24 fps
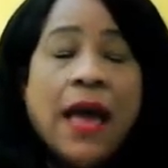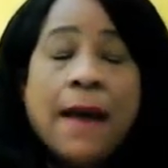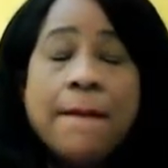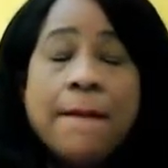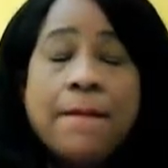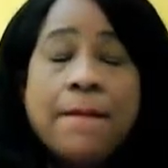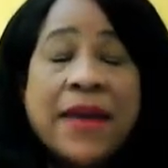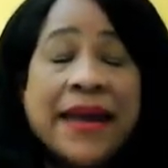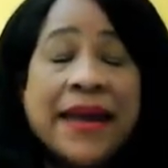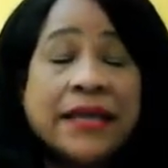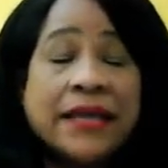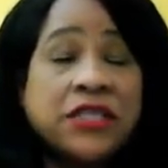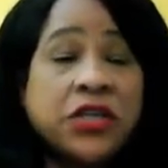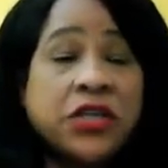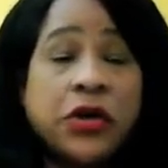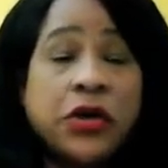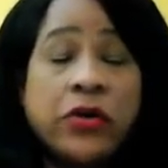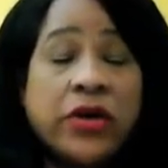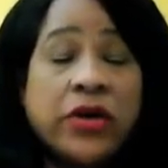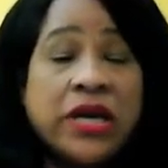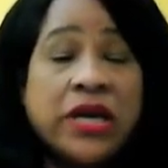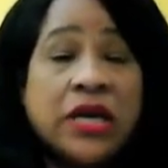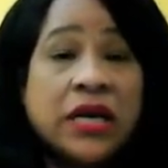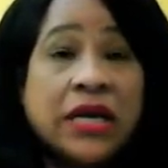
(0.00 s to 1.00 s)

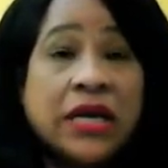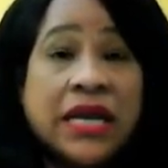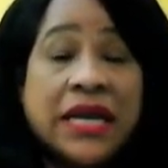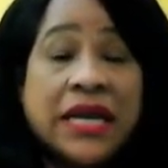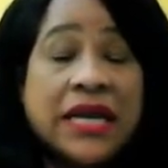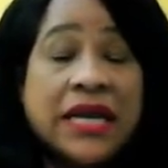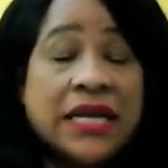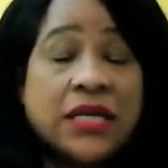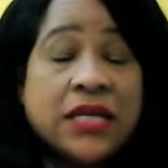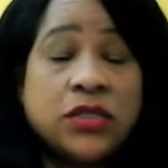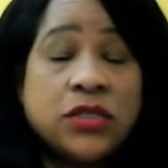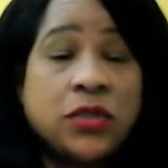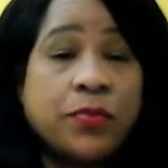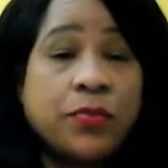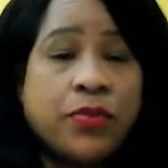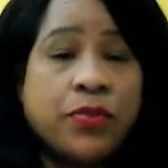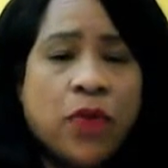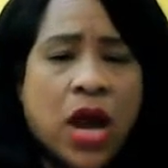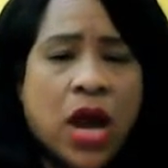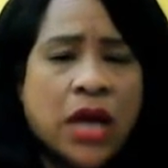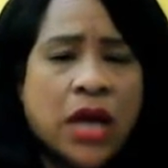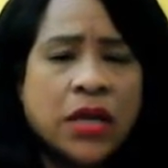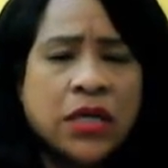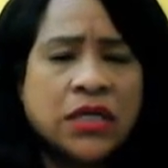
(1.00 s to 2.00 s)
Bacteria can get into
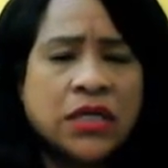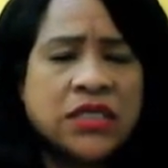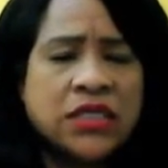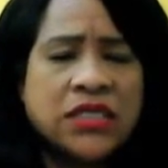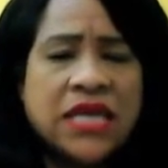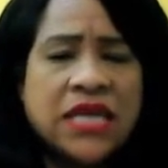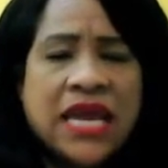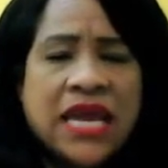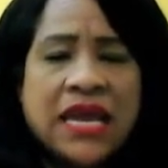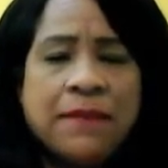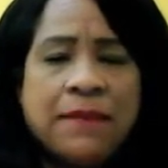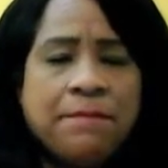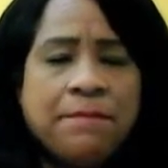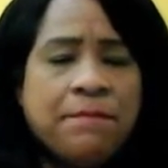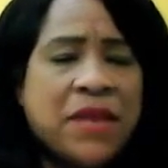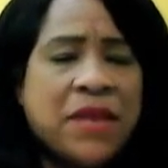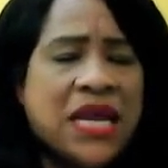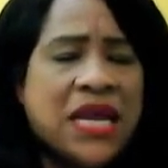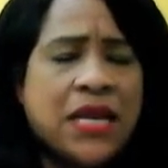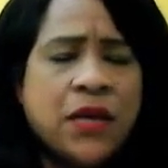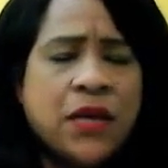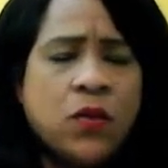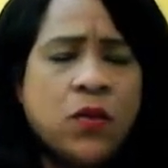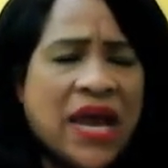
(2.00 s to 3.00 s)
products in
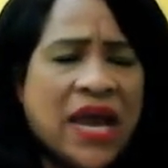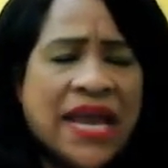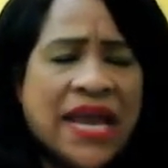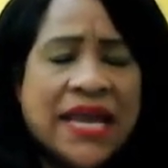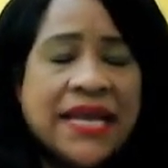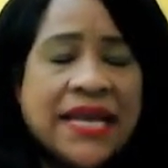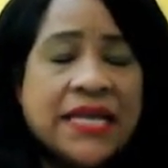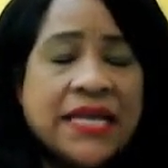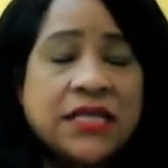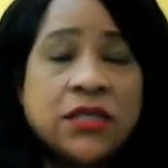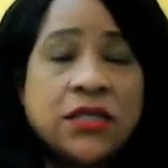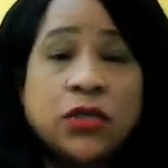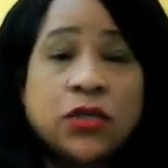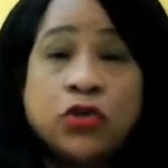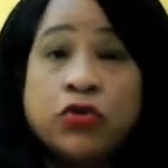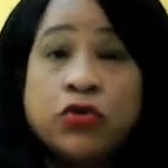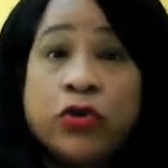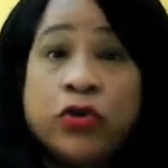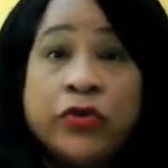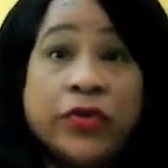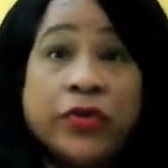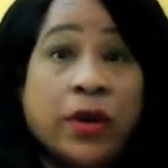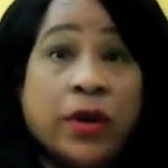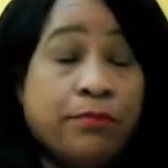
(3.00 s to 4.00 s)
many ways
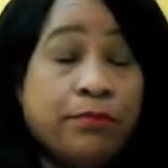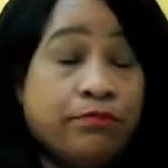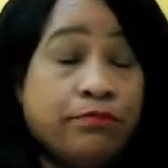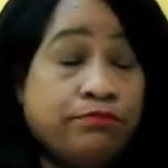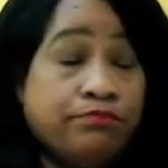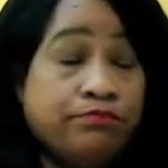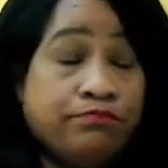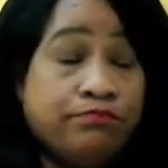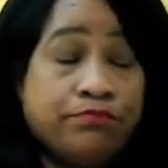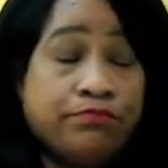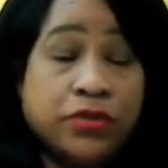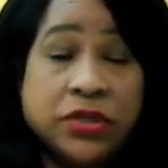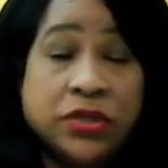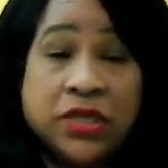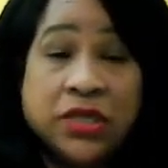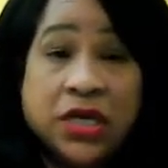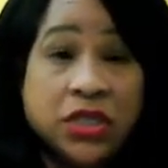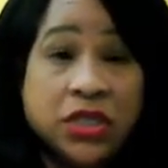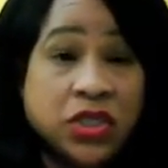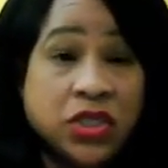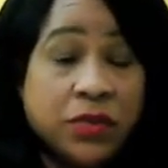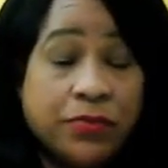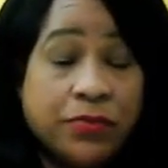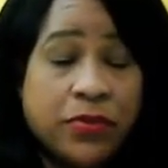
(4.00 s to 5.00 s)
during the
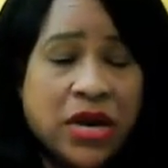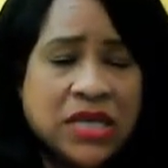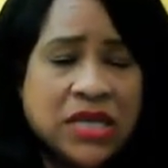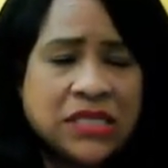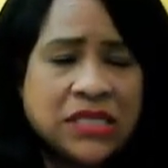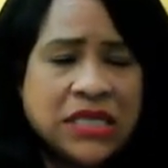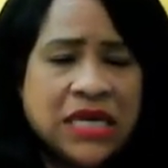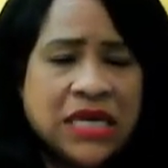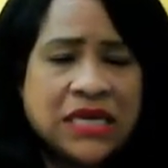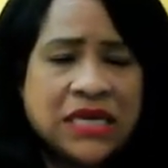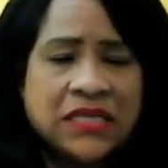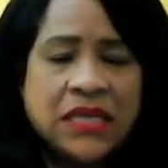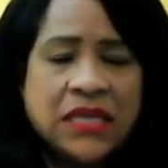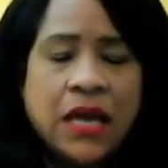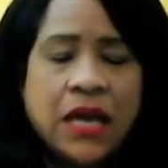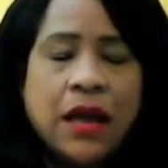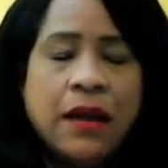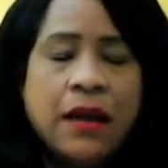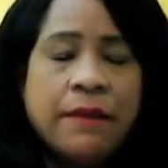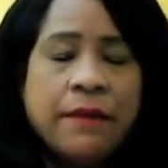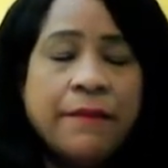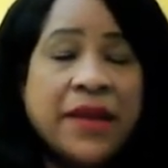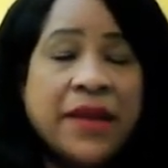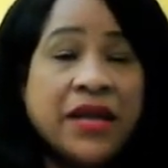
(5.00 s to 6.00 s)
production process,
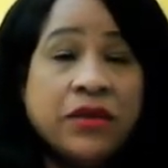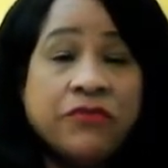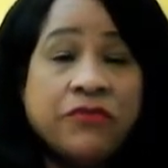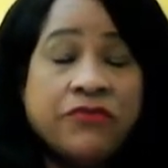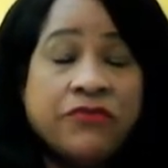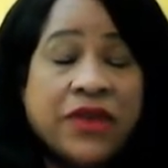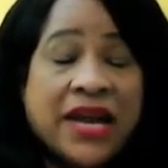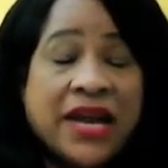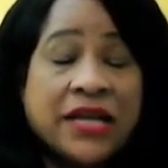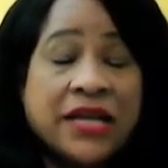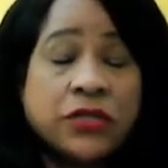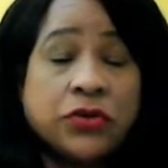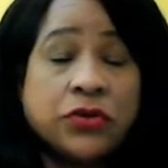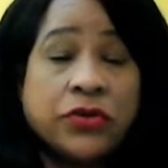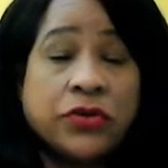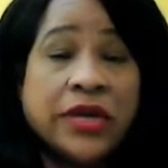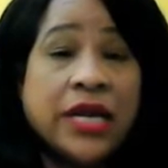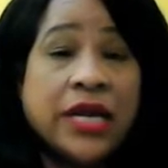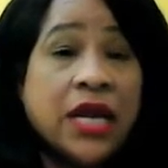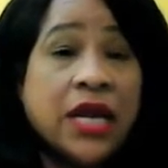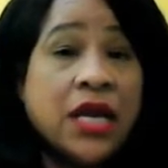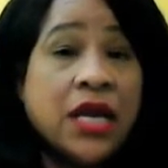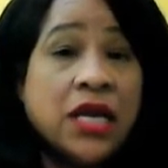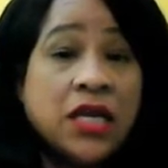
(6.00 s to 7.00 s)
manufacturing,
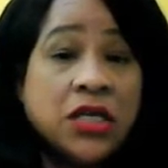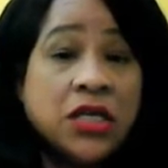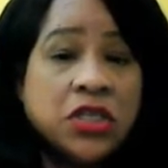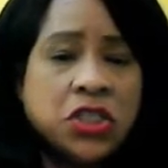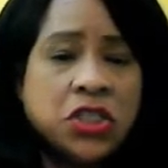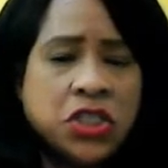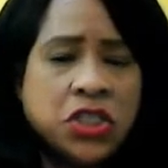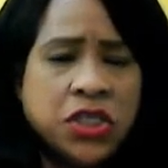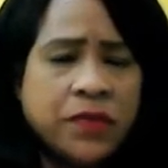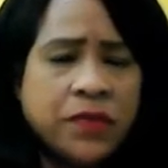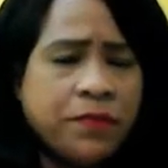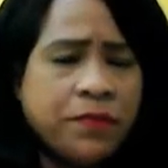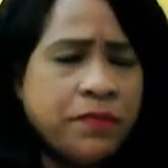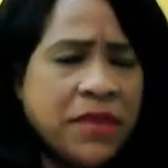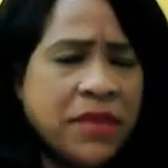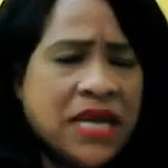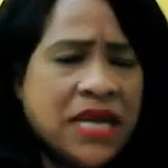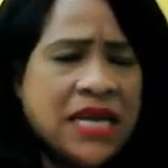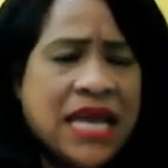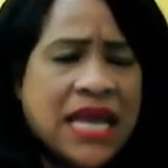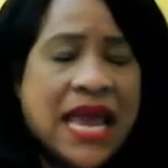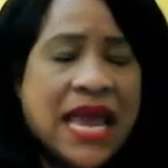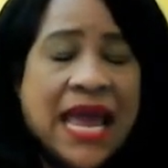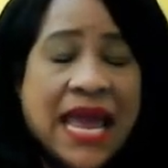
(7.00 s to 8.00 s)

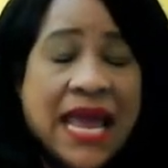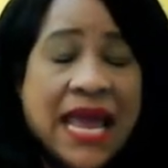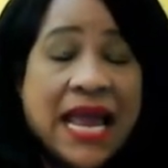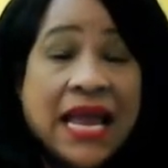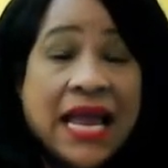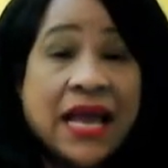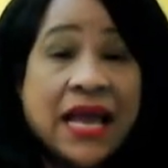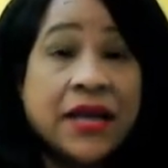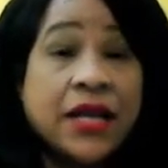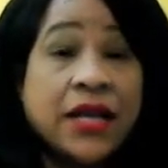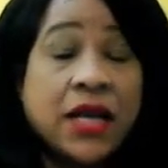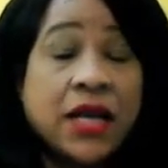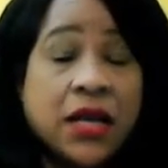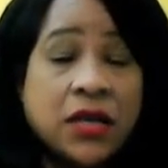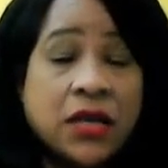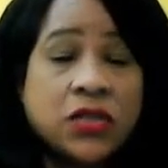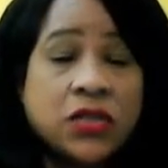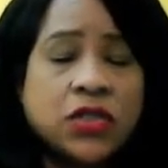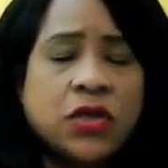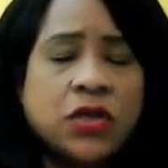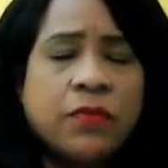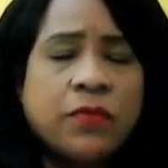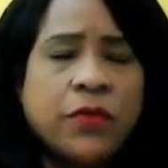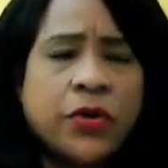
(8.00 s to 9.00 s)
shipment, and
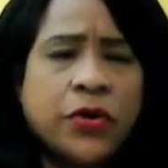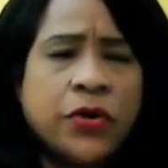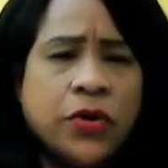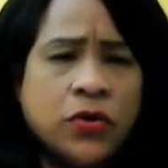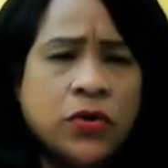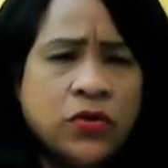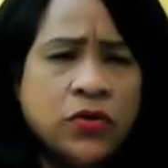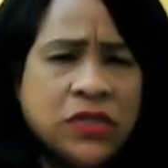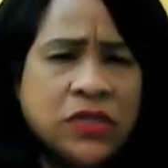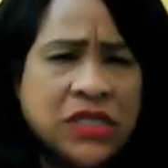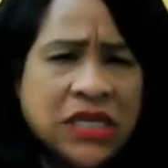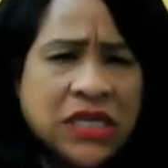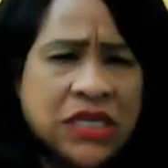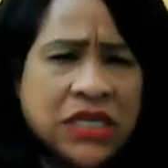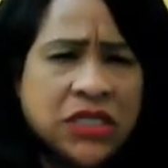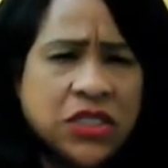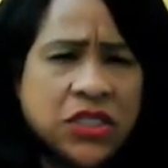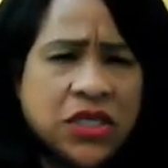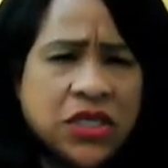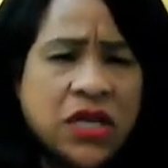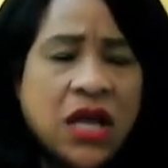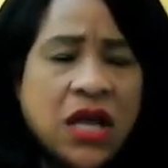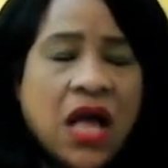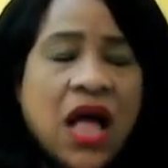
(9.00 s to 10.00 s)
customer usage.
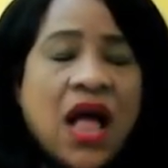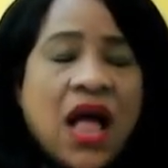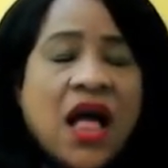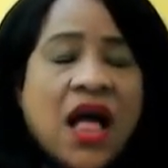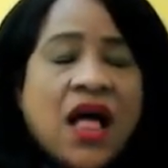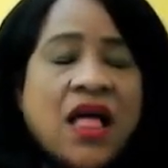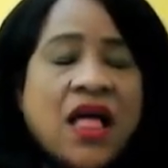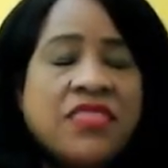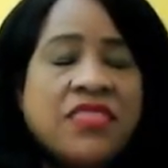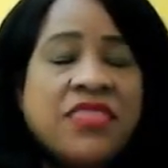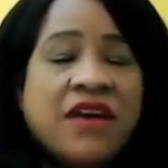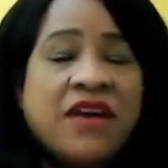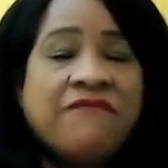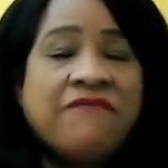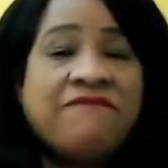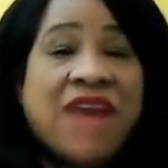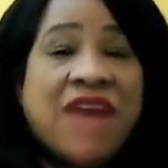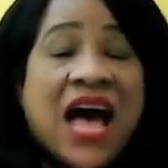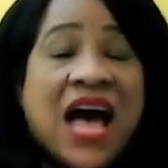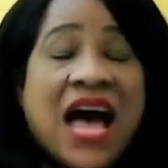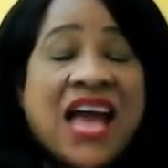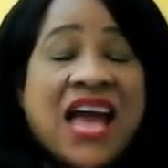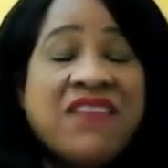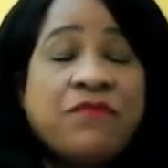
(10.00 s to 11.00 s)
The
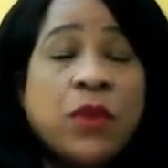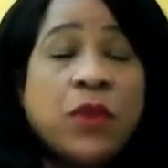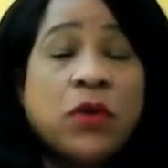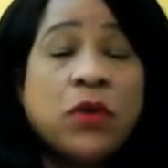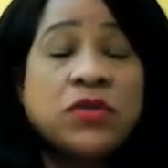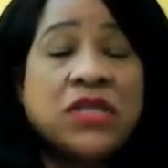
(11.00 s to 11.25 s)
five most